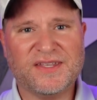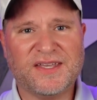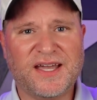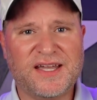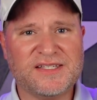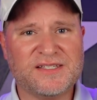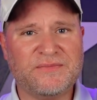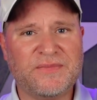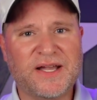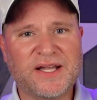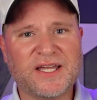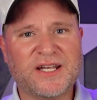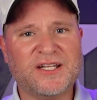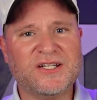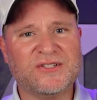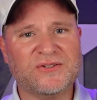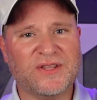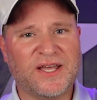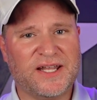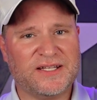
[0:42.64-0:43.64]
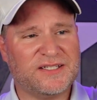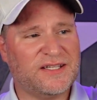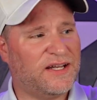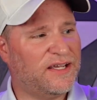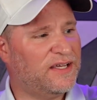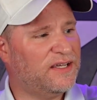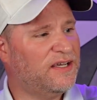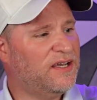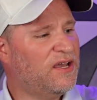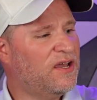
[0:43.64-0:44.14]
Guys, I'm not going to do that
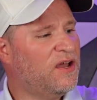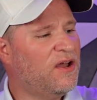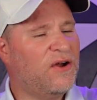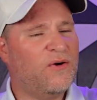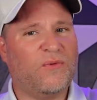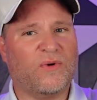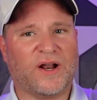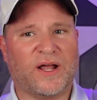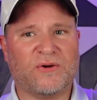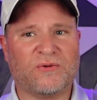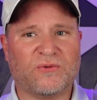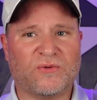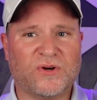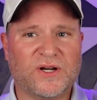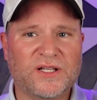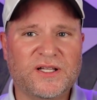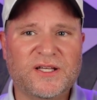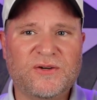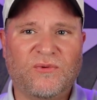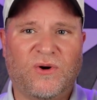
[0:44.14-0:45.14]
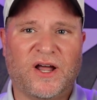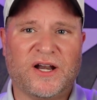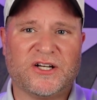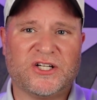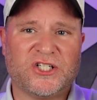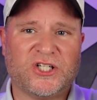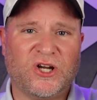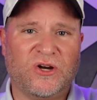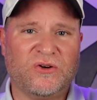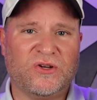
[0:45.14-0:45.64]
today. What I really want to
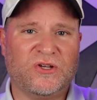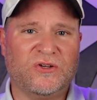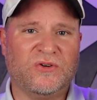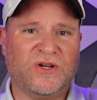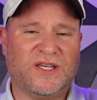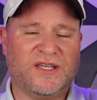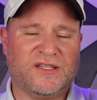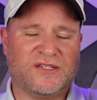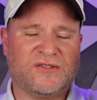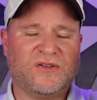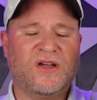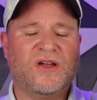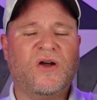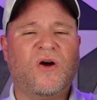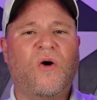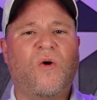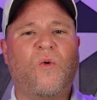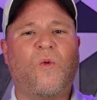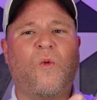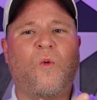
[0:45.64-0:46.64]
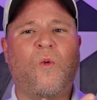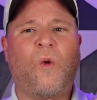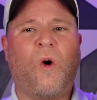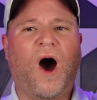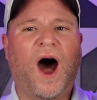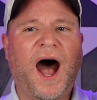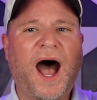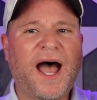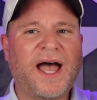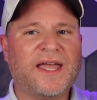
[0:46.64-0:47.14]
show you is
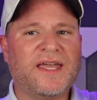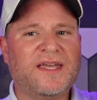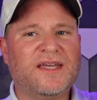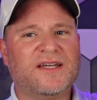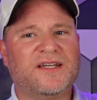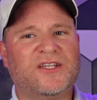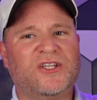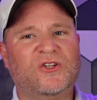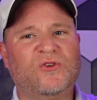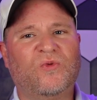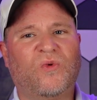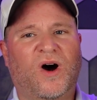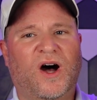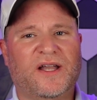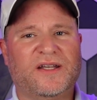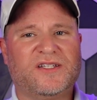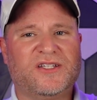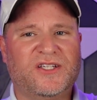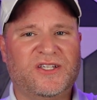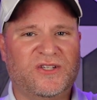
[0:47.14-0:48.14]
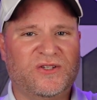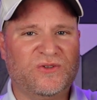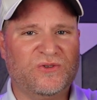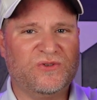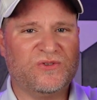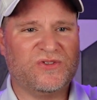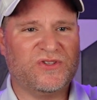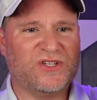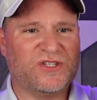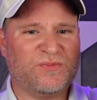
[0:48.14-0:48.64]
why you want to
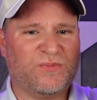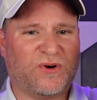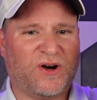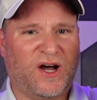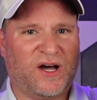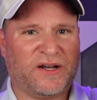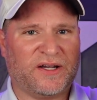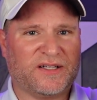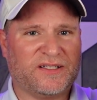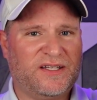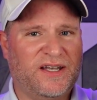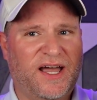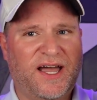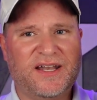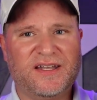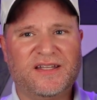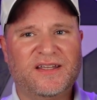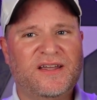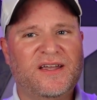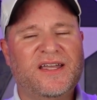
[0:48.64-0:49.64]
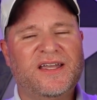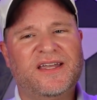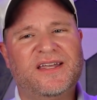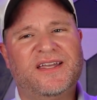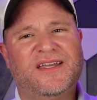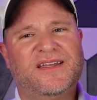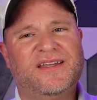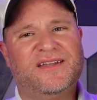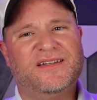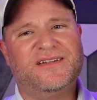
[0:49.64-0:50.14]
use this product. Not
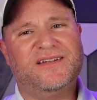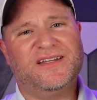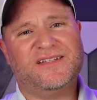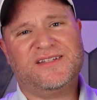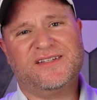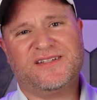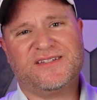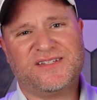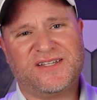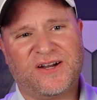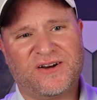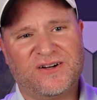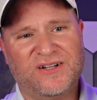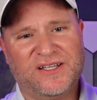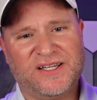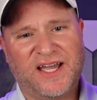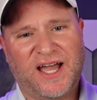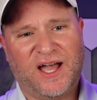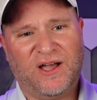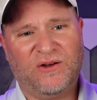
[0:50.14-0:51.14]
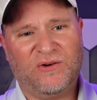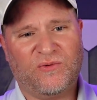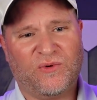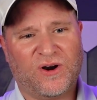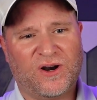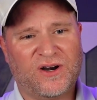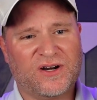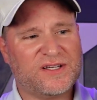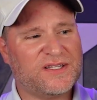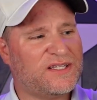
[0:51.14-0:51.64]
necessarily how it
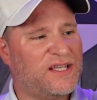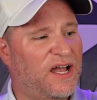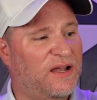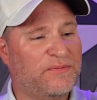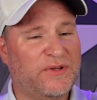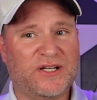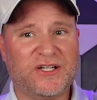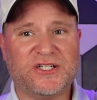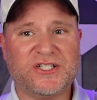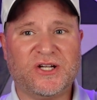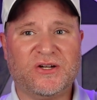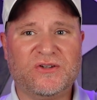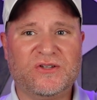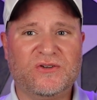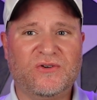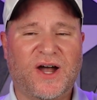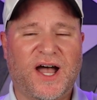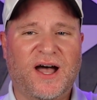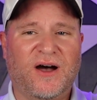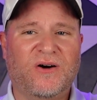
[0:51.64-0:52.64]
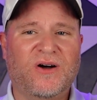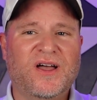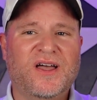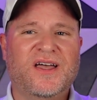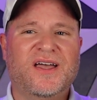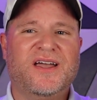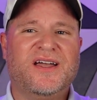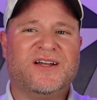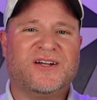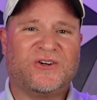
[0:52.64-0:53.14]
works. I'm going to show you how
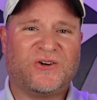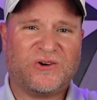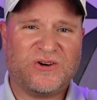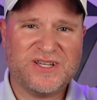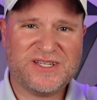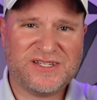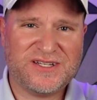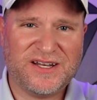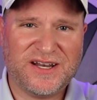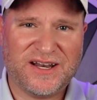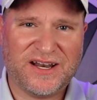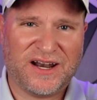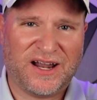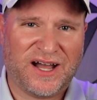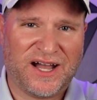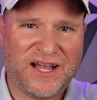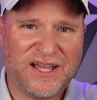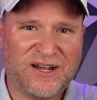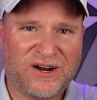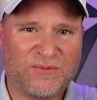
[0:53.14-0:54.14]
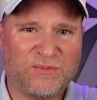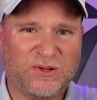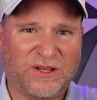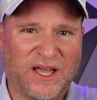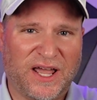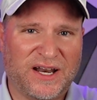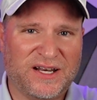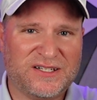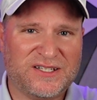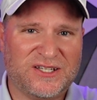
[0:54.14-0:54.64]
Kristen and I are
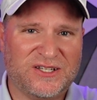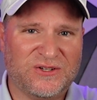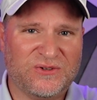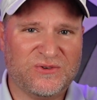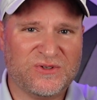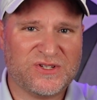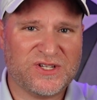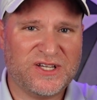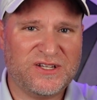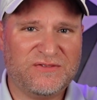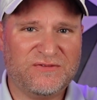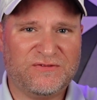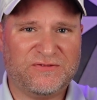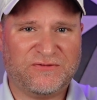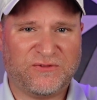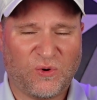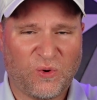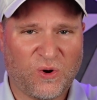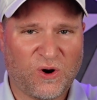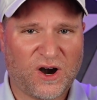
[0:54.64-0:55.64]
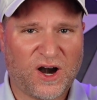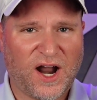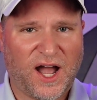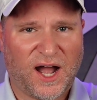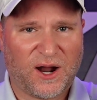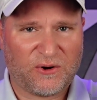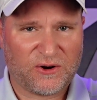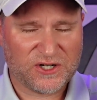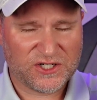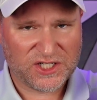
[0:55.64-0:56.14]
planning to use it for
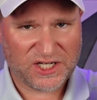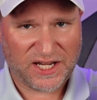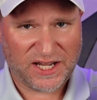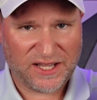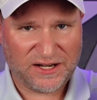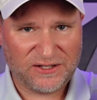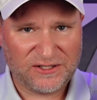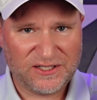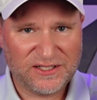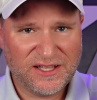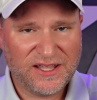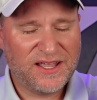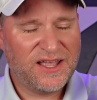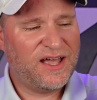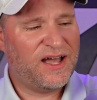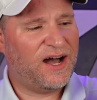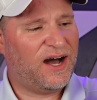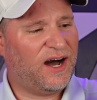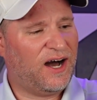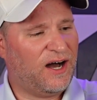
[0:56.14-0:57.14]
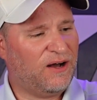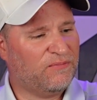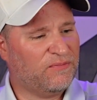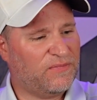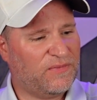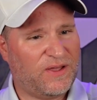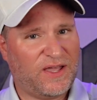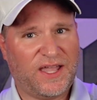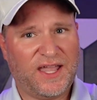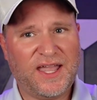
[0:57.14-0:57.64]
our channel.
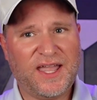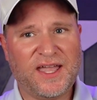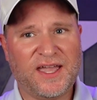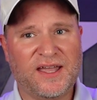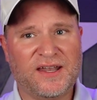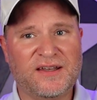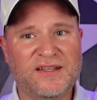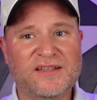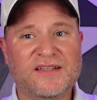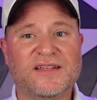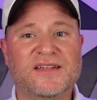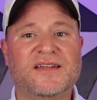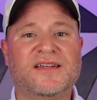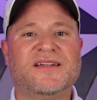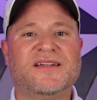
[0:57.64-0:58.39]
And